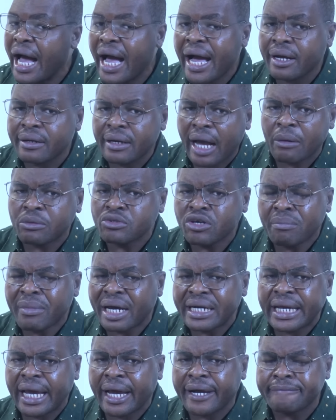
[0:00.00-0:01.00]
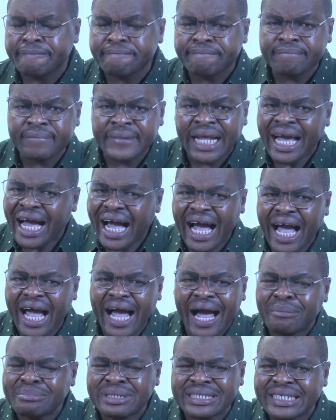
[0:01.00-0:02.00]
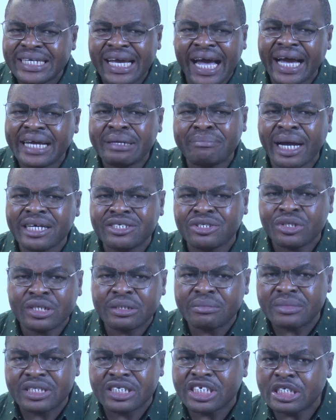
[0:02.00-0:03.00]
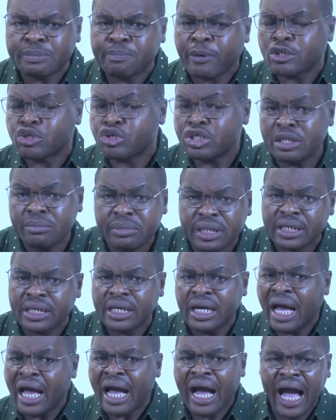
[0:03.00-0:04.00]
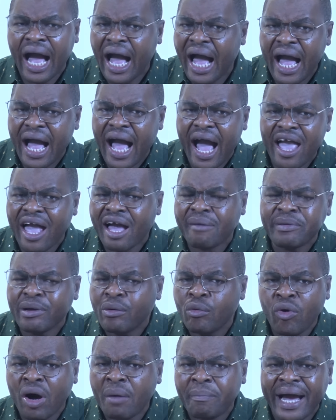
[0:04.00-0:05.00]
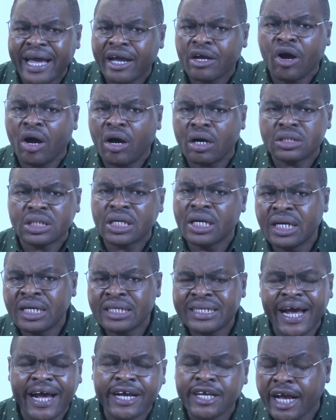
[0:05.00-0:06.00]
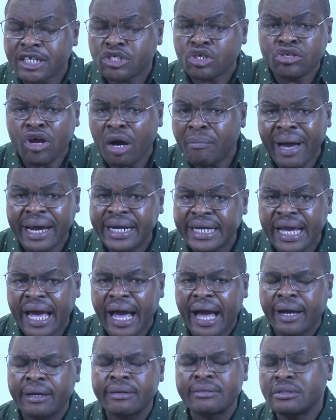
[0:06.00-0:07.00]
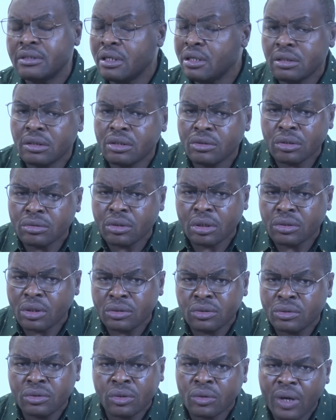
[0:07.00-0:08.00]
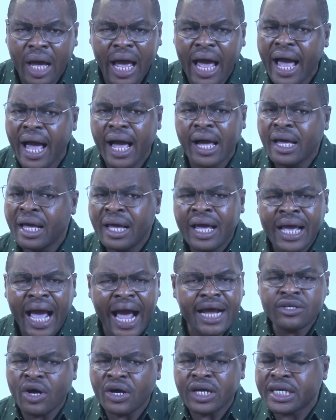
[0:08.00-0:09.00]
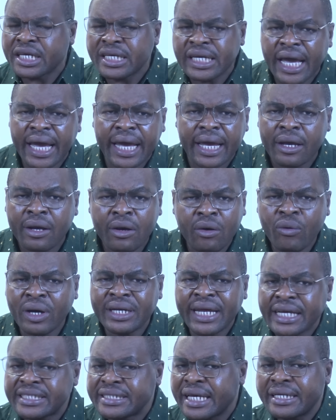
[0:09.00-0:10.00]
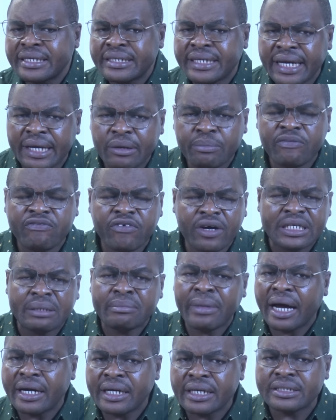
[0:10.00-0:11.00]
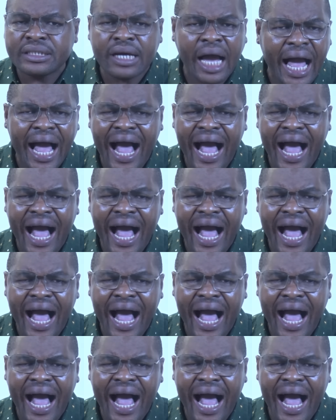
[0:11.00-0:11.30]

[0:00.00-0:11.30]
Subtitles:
Ah, I will not marry her. Ah, I'm seeing her in my dream. She's pursuing me. Ah, I have been warned by God that I should not marry her. No. Ah, I don't care whether it's a day before the marriage.